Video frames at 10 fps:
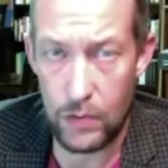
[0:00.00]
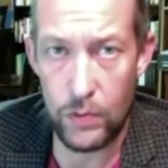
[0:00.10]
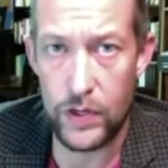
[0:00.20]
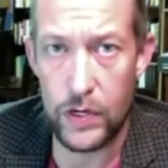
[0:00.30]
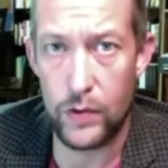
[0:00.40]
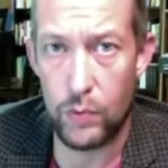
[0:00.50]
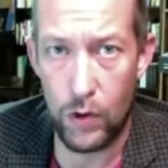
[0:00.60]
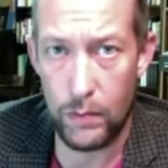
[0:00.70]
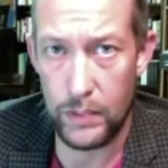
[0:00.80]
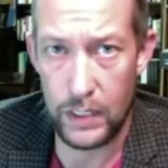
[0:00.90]
with another
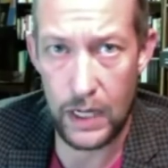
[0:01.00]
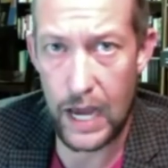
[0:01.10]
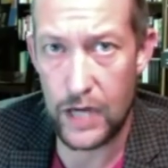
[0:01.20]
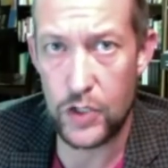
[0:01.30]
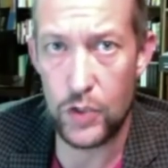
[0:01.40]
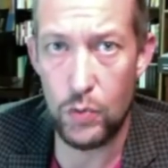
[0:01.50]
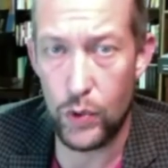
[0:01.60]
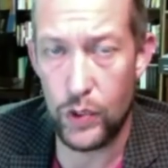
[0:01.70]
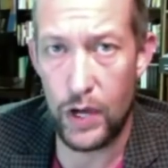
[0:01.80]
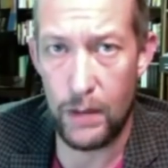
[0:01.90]
woman as you
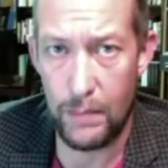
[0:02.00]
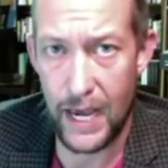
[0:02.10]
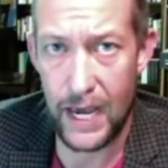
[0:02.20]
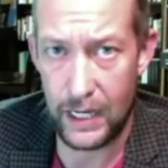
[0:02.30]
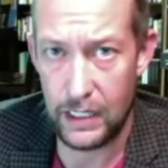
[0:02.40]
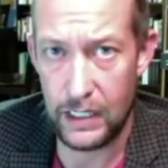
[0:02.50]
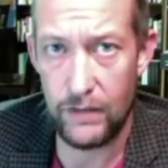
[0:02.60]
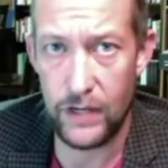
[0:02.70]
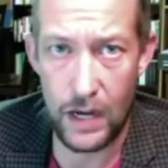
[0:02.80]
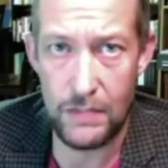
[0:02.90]
would a man,
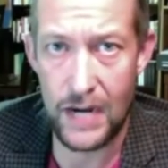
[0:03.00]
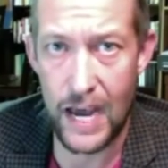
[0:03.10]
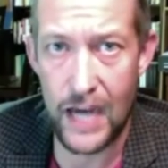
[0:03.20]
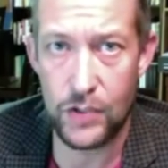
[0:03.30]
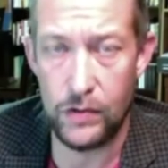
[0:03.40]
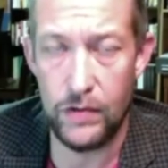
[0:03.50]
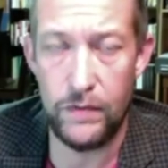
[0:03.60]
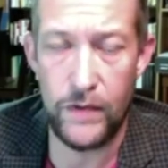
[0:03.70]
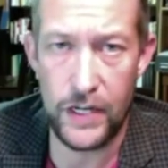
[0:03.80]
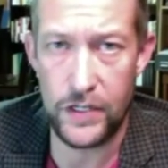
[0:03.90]
giving up natural
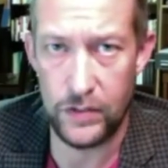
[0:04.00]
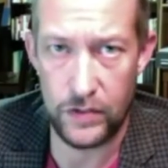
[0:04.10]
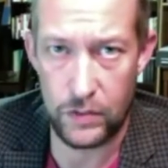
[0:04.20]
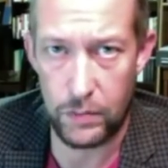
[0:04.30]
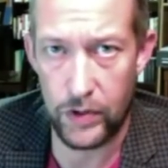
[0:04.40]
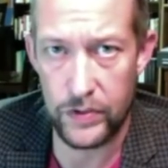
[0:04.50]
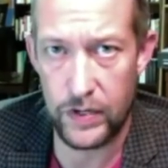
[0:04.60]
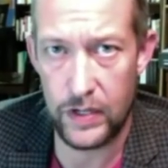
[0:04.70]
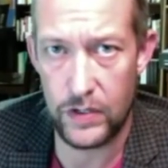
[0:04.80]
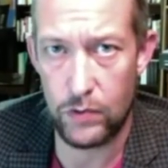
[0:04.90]
affections, as Paul
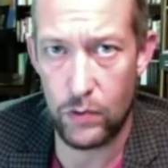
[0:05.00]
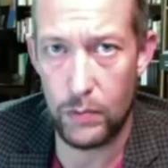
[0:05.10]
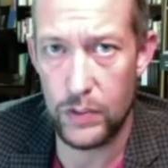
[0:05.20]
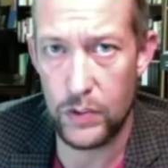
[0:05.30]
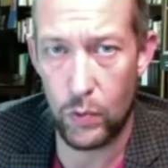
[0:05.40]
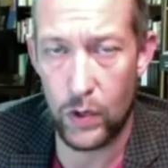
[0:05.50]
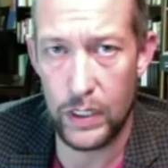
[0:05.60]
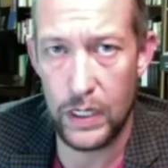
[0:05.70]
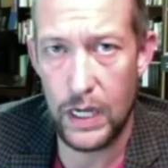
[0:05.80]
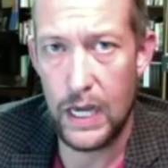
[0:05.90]
says in Romans 1.